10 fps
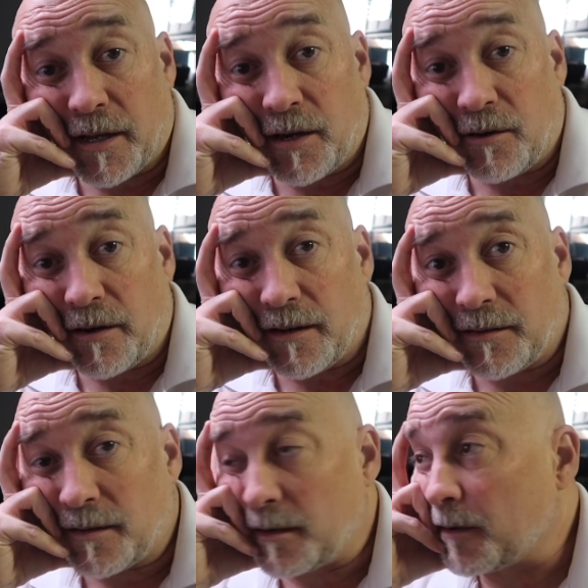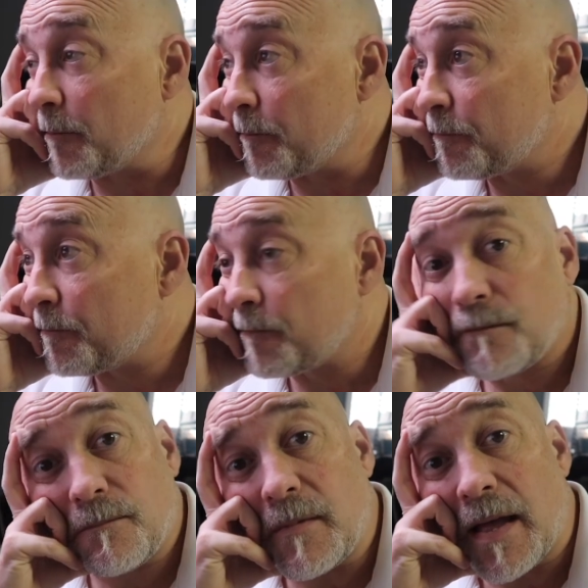of curious, um,
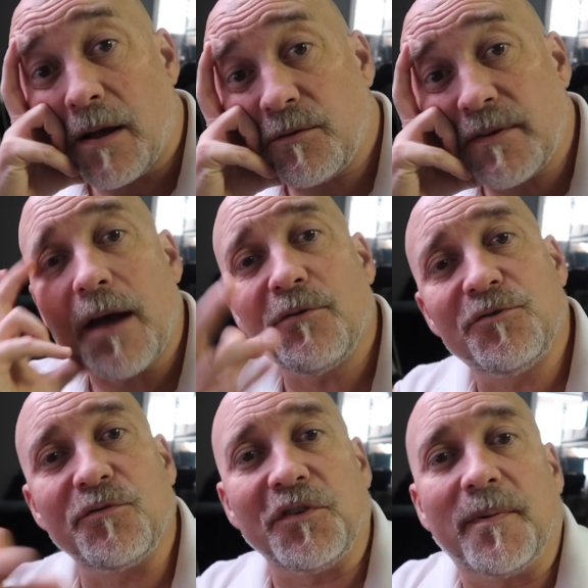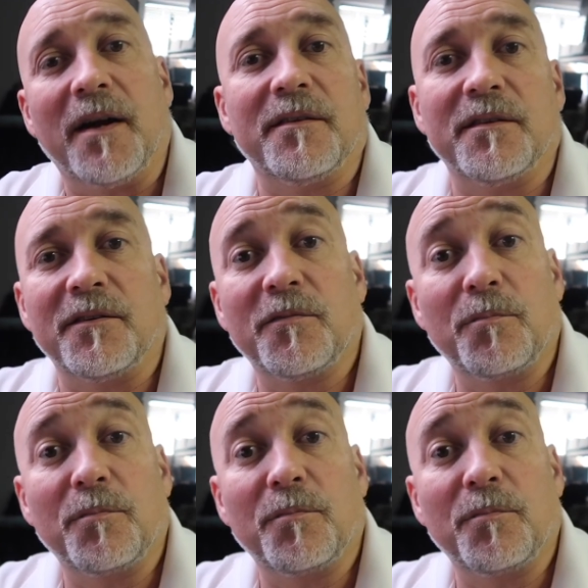how would, how would you respond to this